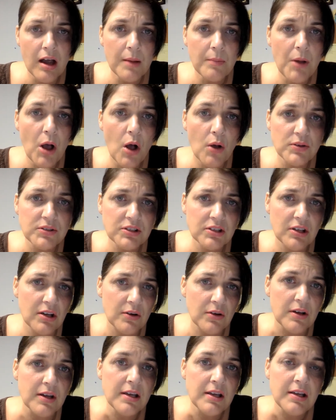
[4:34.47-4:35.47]

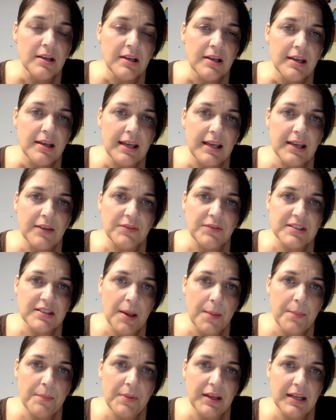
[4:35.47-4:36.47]
Also, if
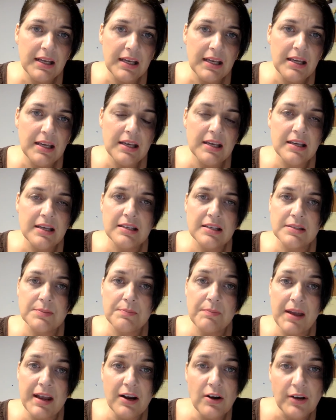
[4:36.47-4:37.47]
somebody is
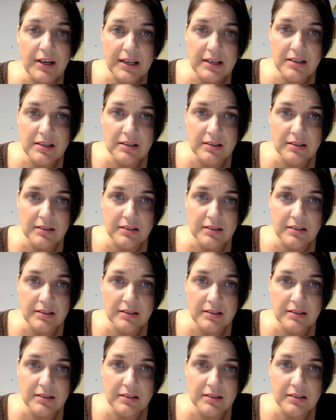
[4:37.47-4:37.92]
married,